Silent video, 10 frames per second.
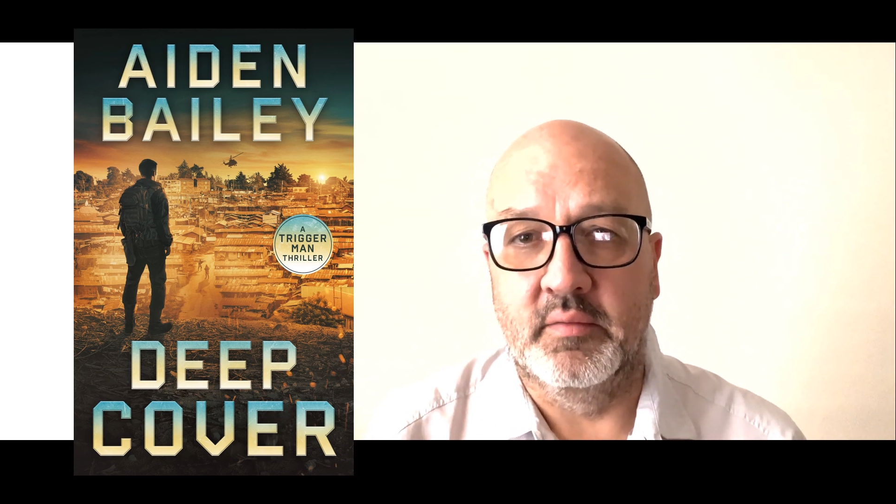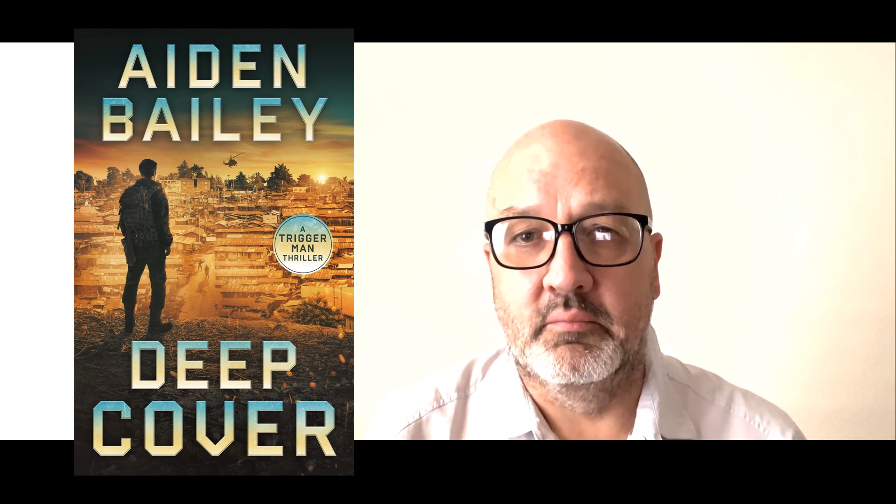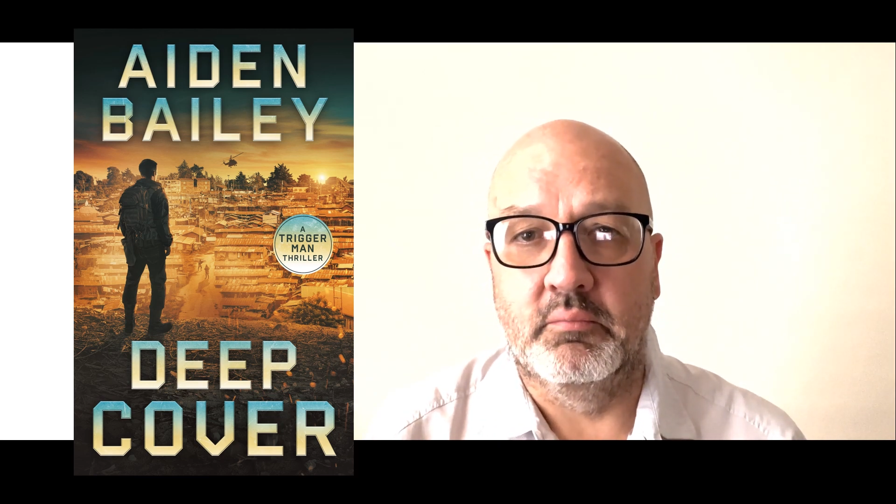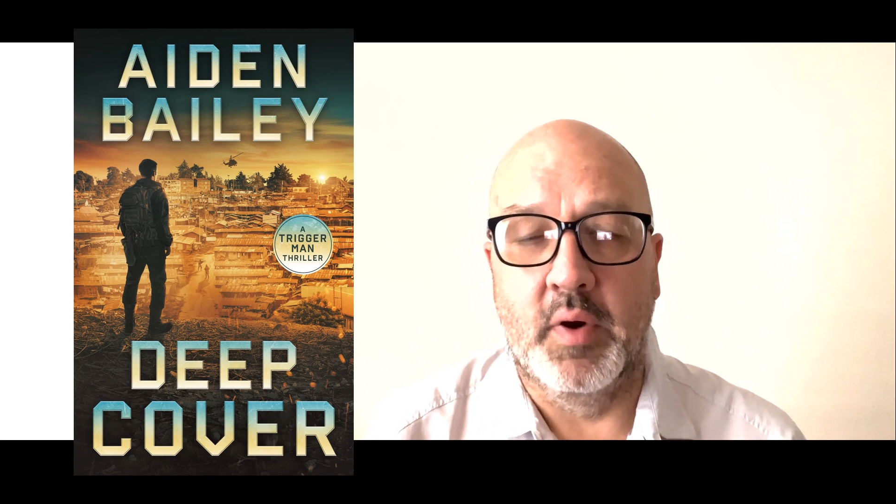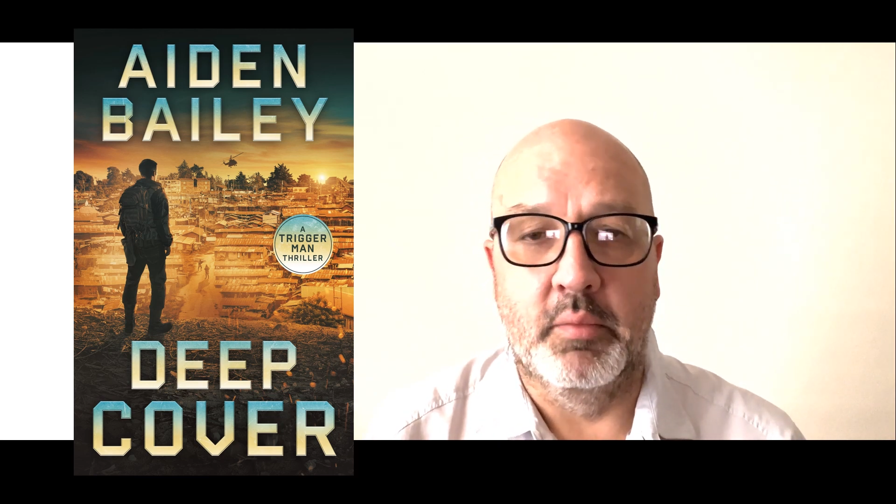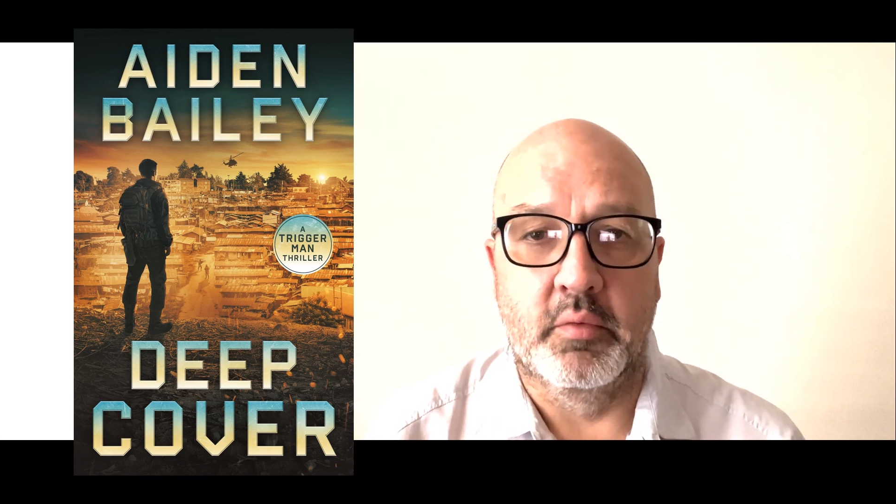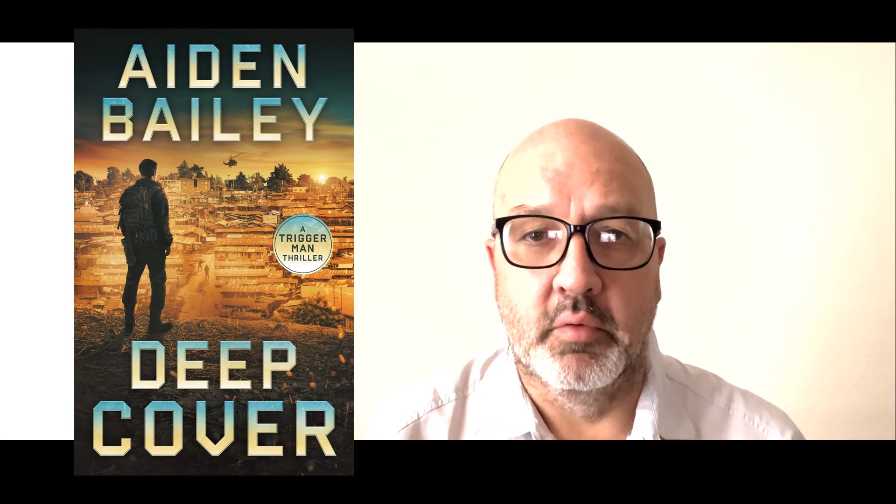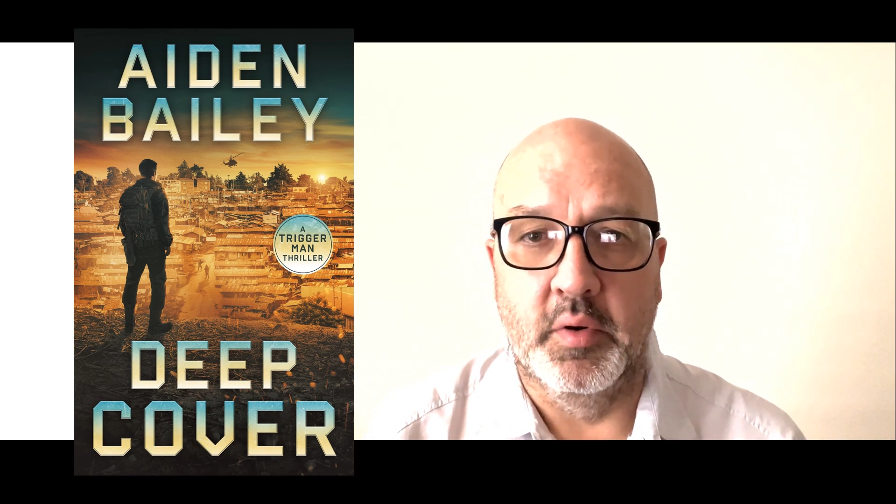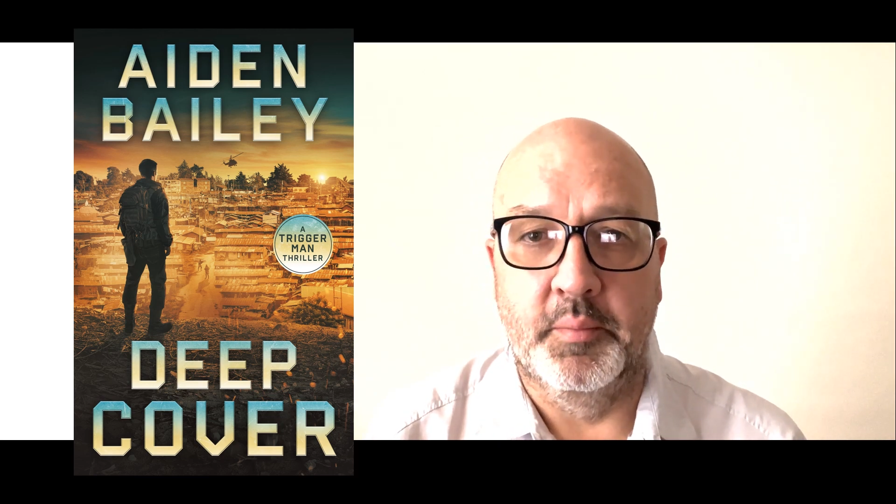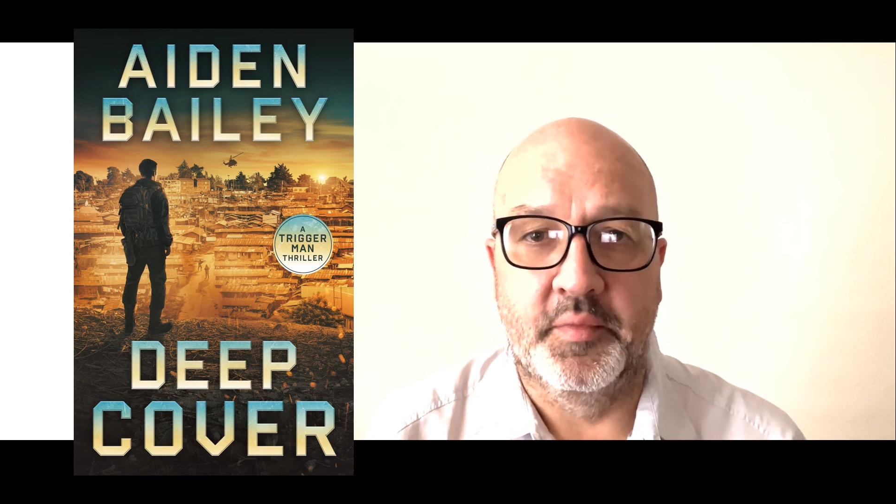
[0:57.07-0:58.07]
rebel
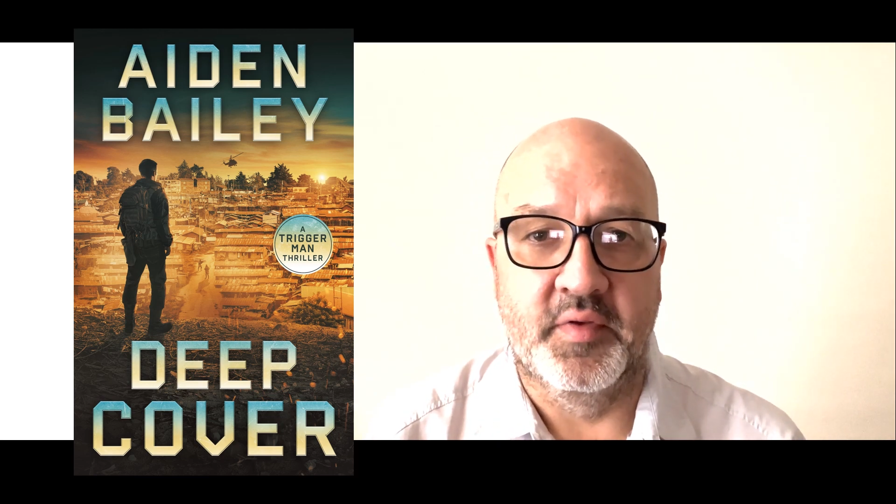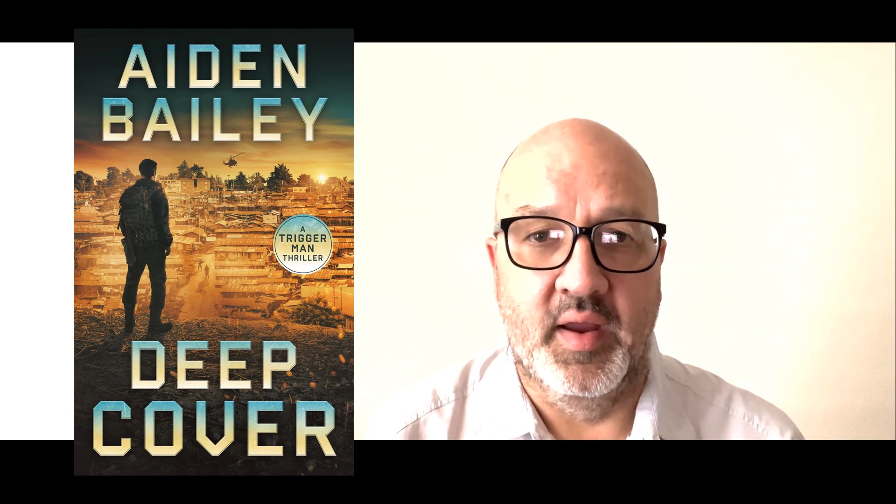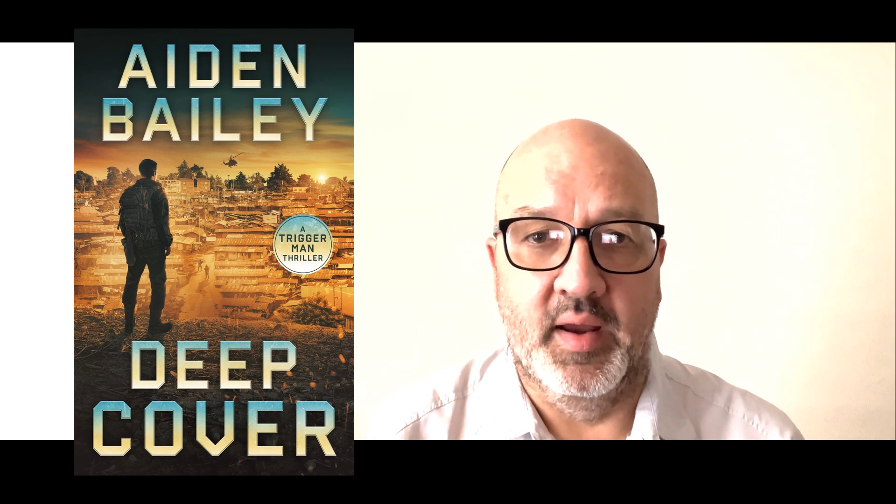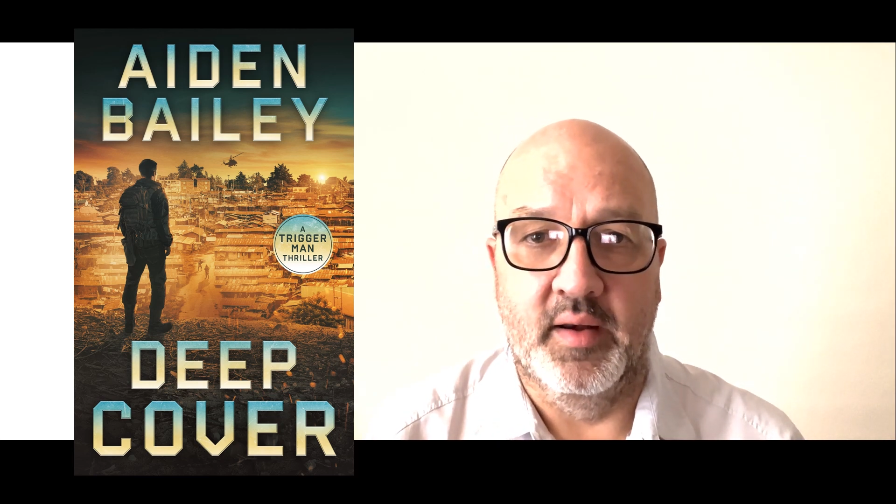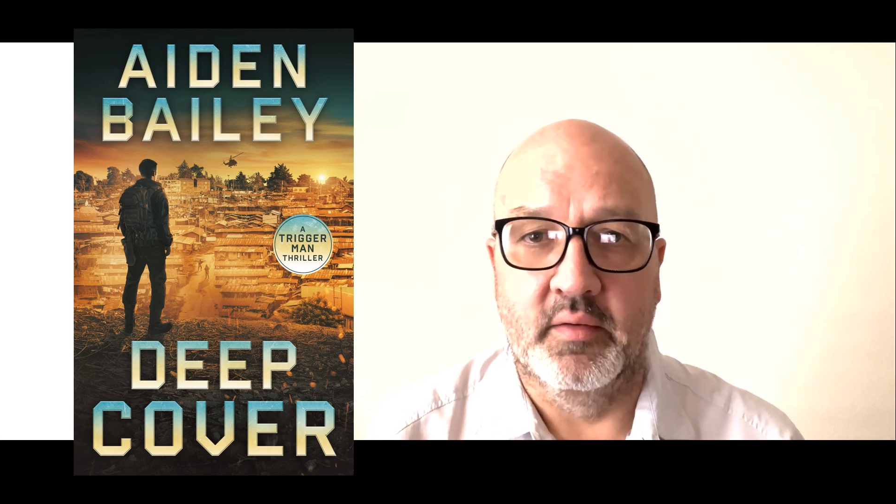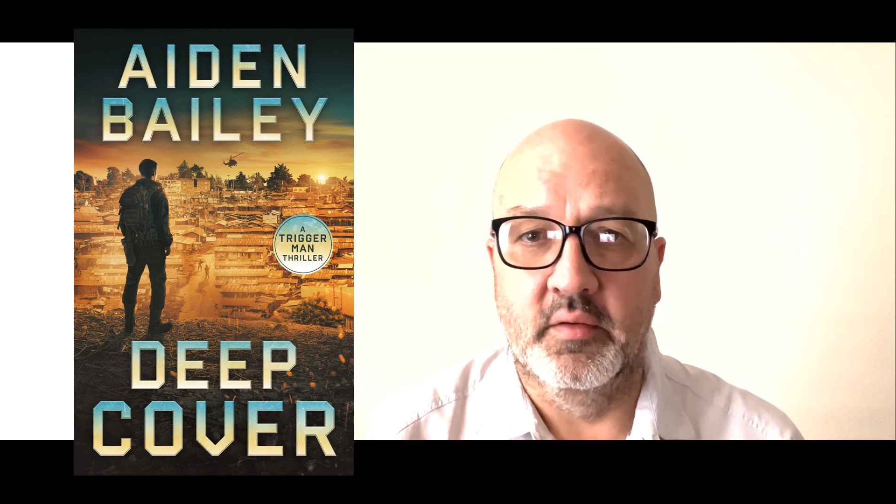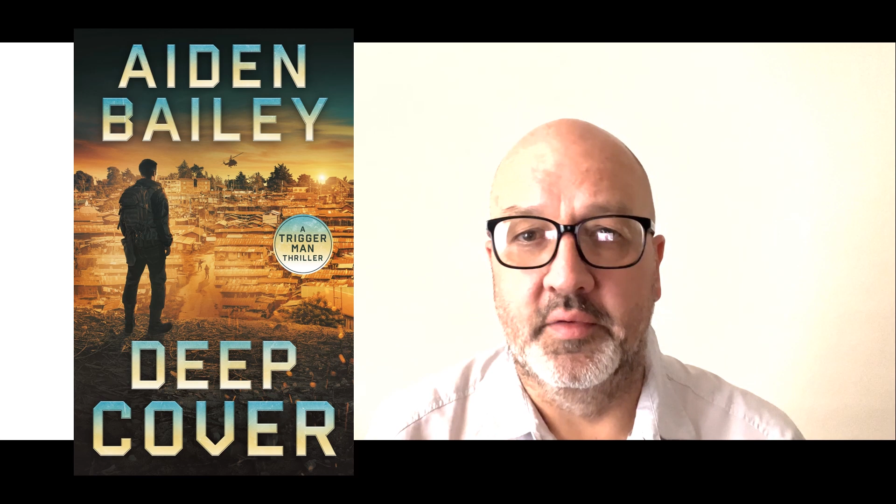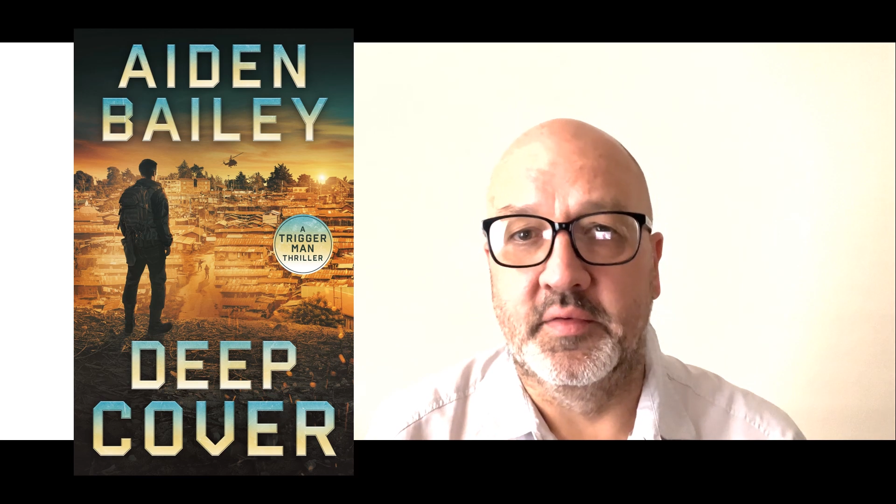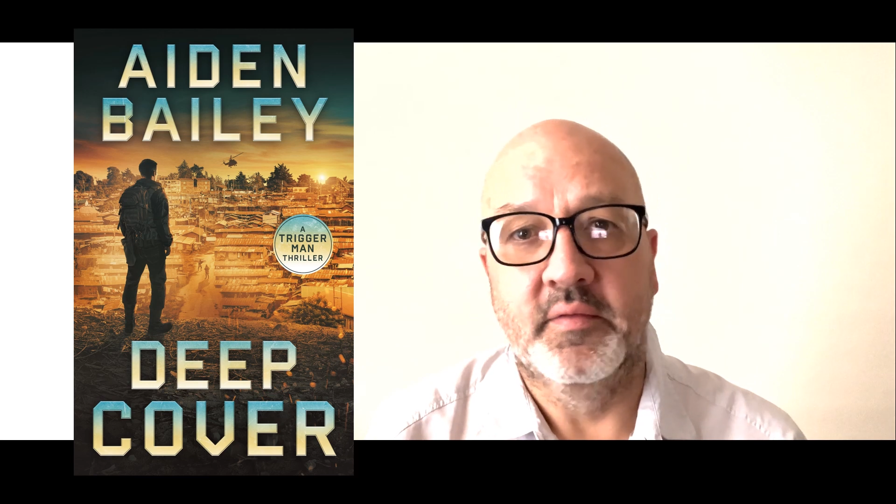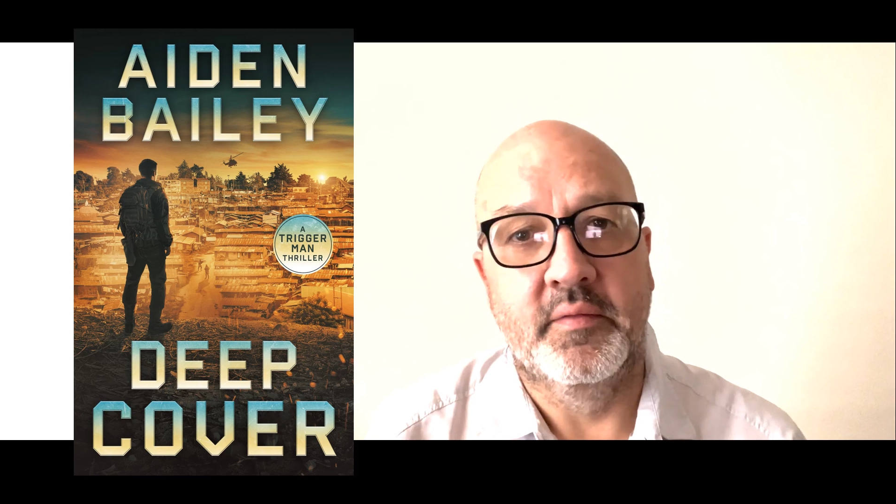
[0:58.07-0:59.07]
groups and
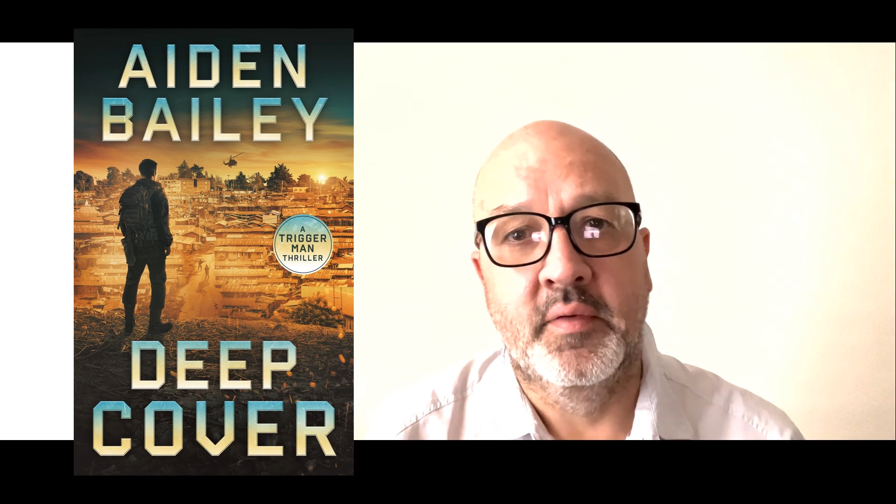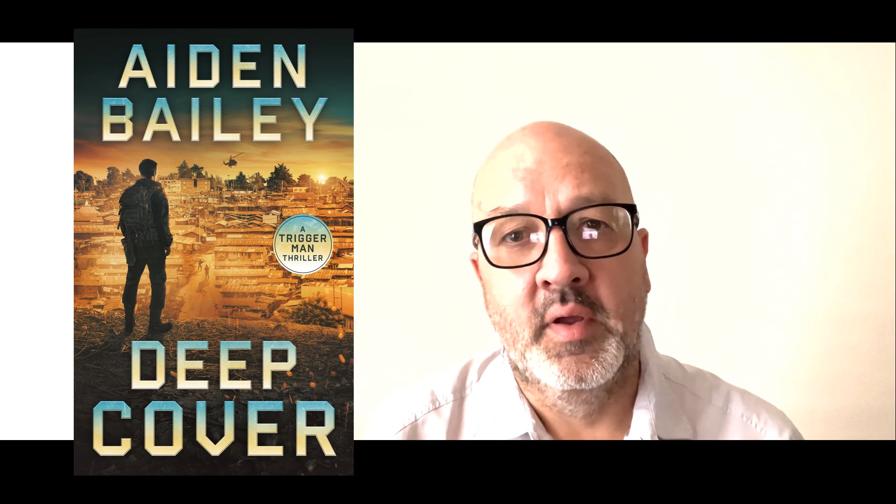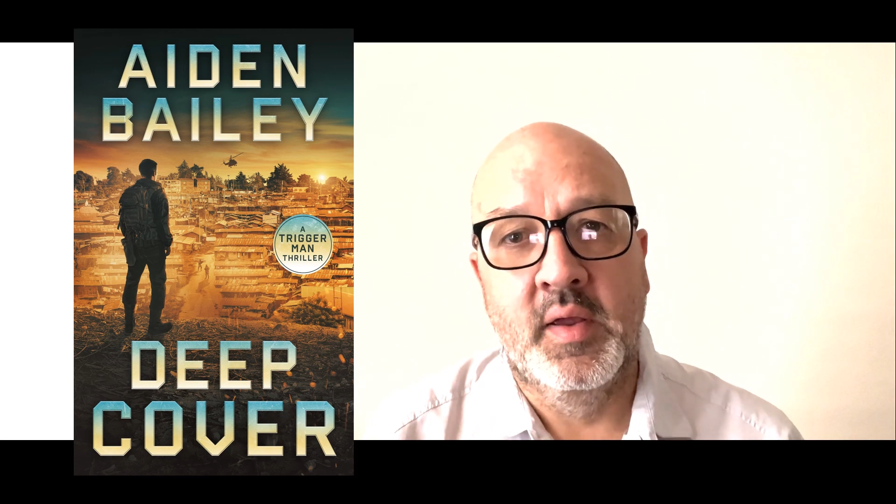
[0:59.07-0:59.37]
lots of